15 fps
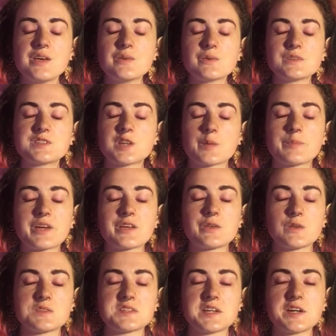We'll start by
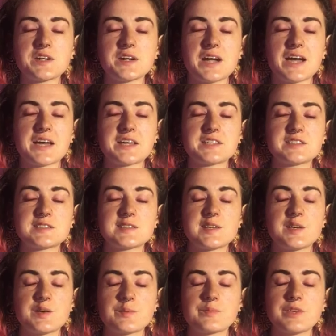closing our eyes,
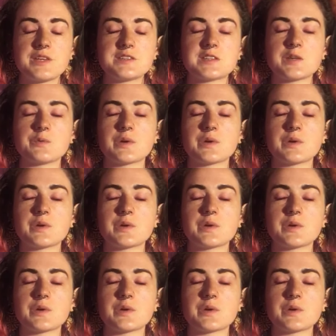placing